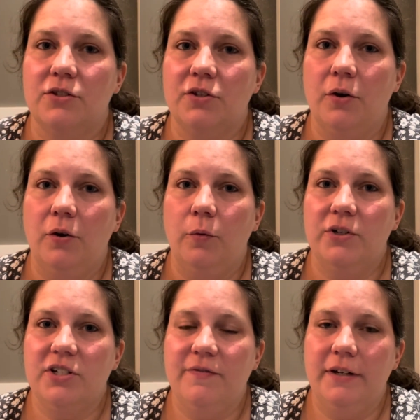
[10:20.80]
So we
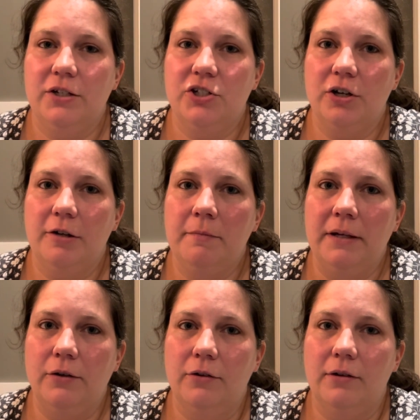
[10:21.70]
just finished our
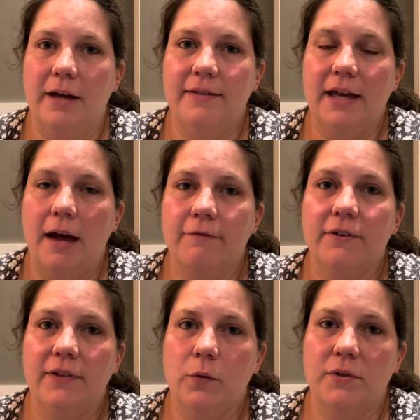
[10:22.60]
meal. I think
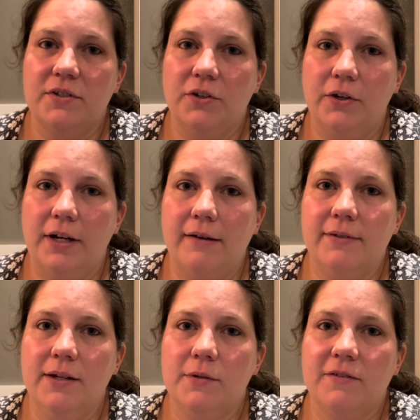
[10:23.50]
everything was good.
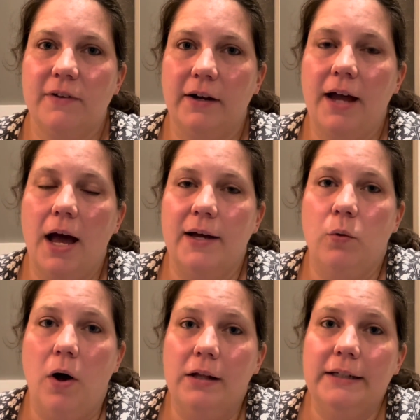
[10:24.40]
Everything was very high
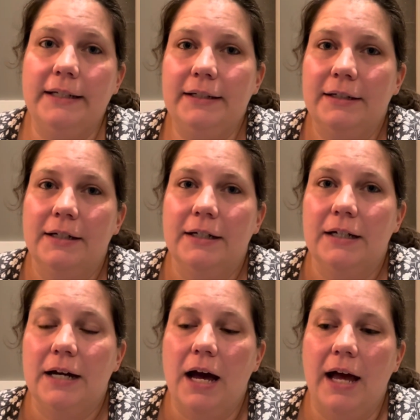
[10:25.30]
quality.
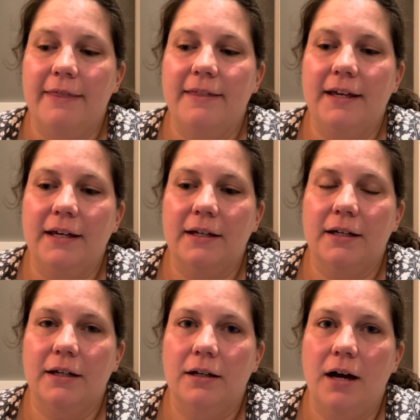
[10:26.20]
I think
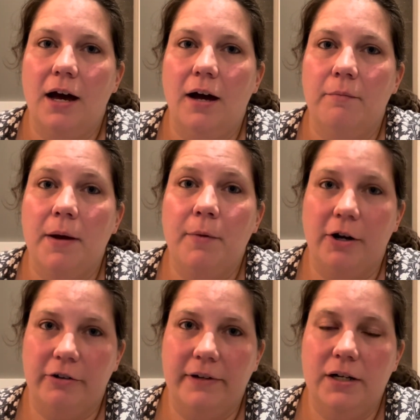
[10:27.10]
my
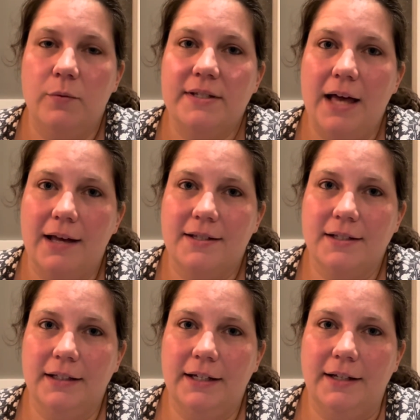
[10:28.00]
margarita was
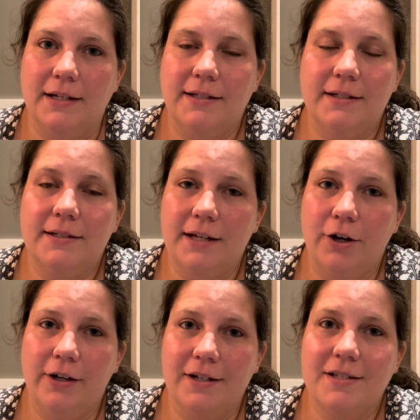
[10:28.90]
excellent. I didn't
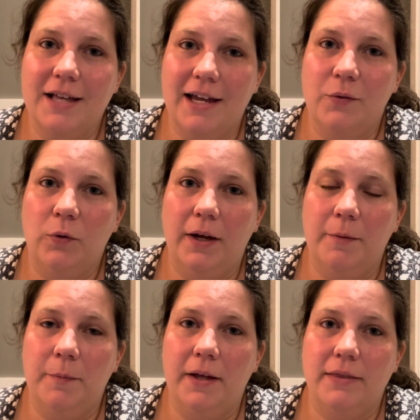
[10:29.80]
dare get a second one,
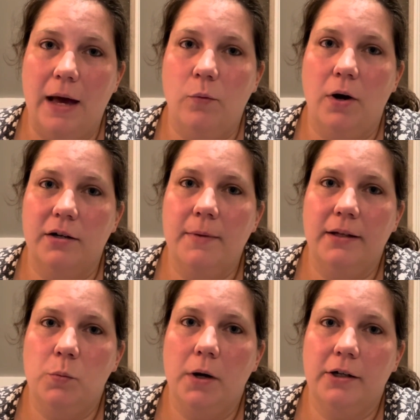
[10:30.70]
but that
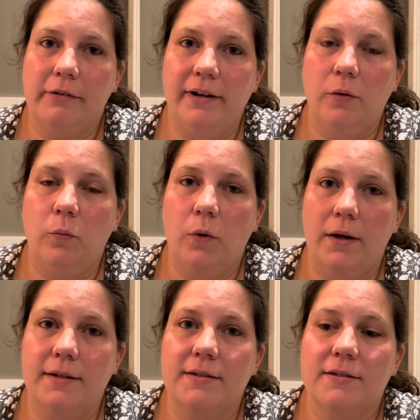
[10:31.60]
watermelon margarita
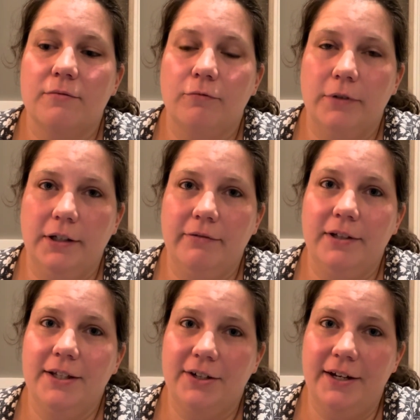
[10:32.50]
was really,
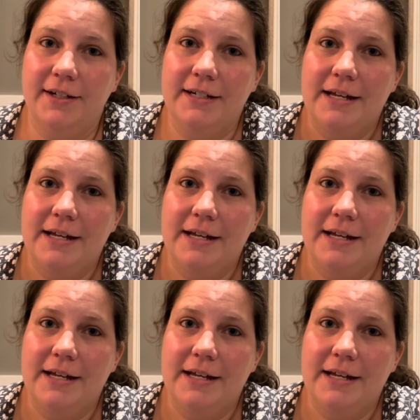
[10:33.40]
really good.